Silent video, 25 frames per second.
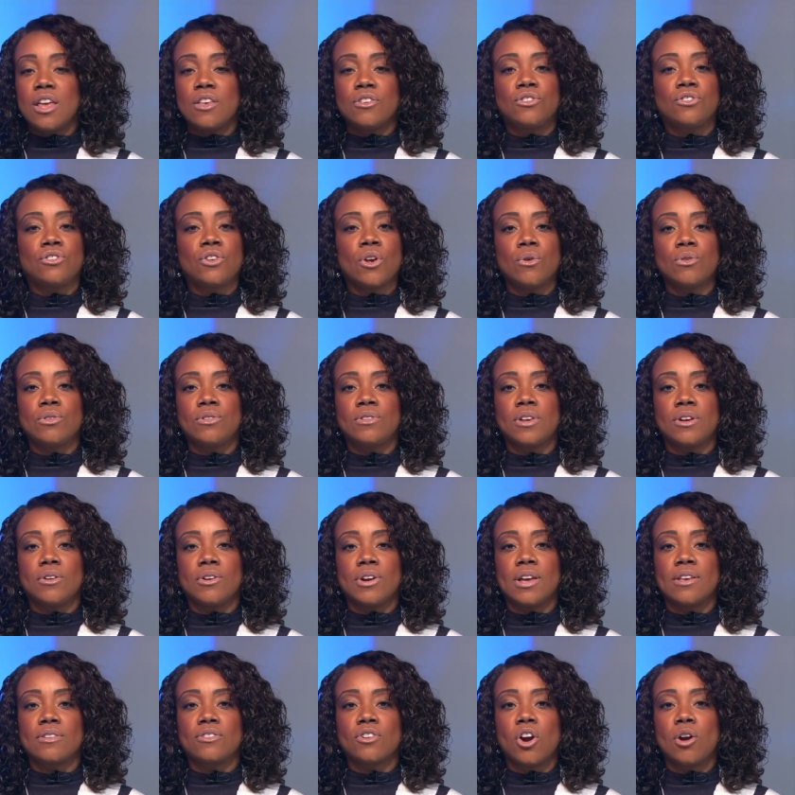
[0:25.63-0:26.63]
is so
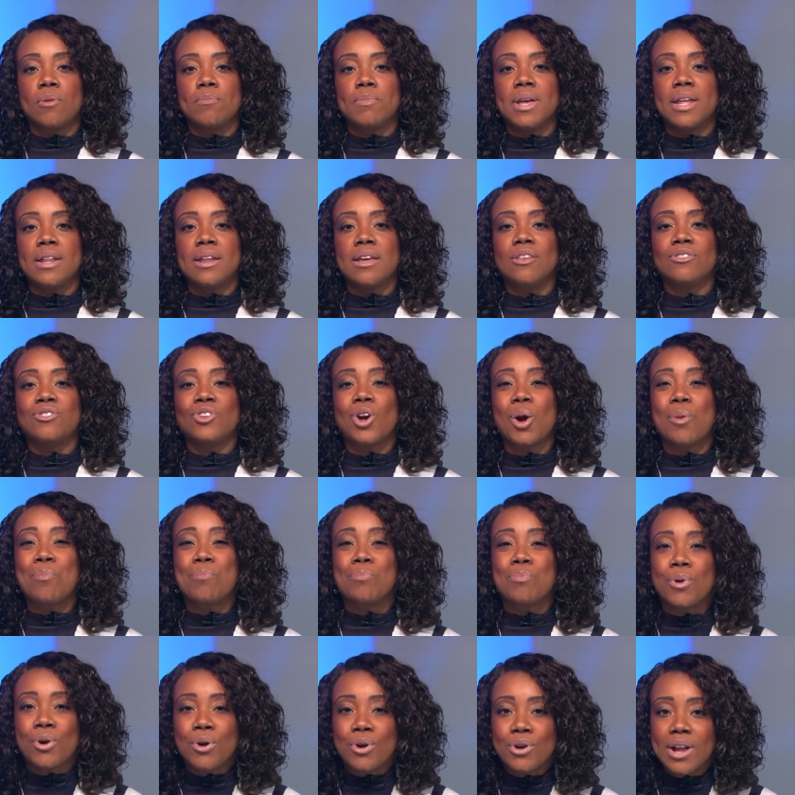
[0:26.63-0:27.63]
serious, Armenians are
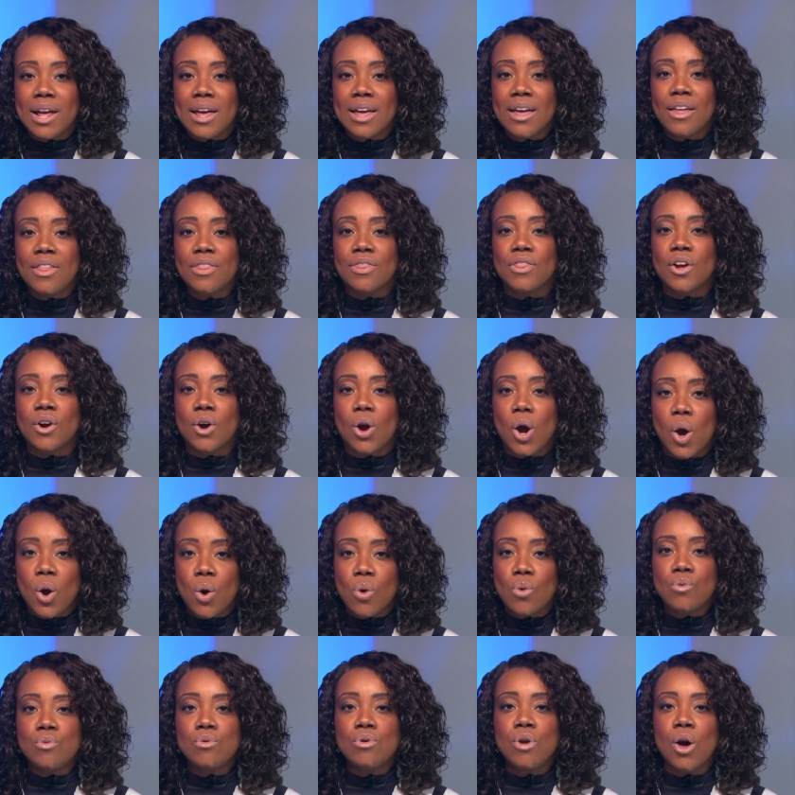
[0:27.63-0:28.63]
burning their
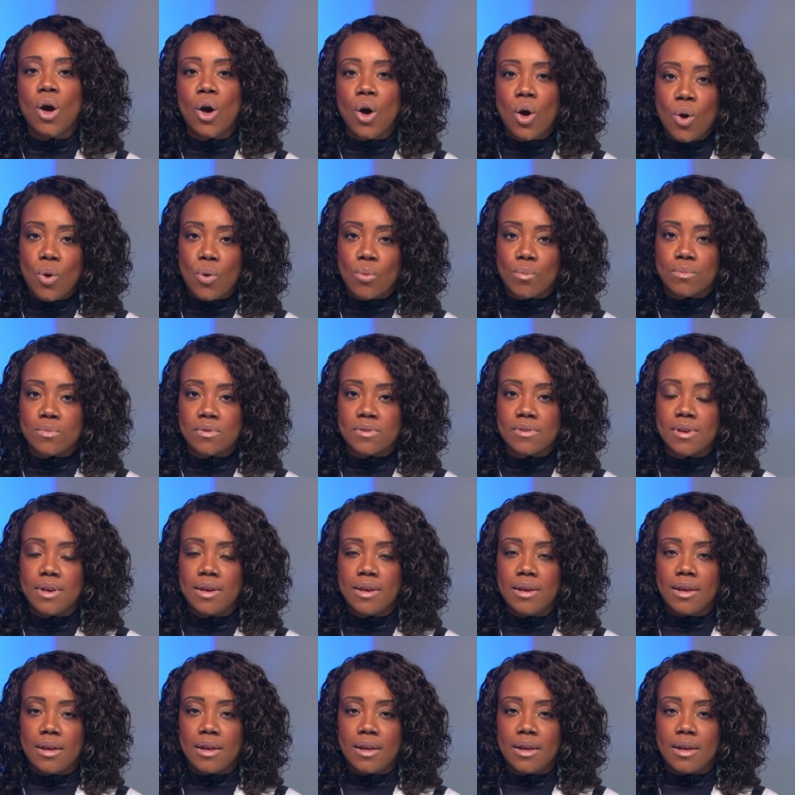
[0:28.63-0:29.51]
own homes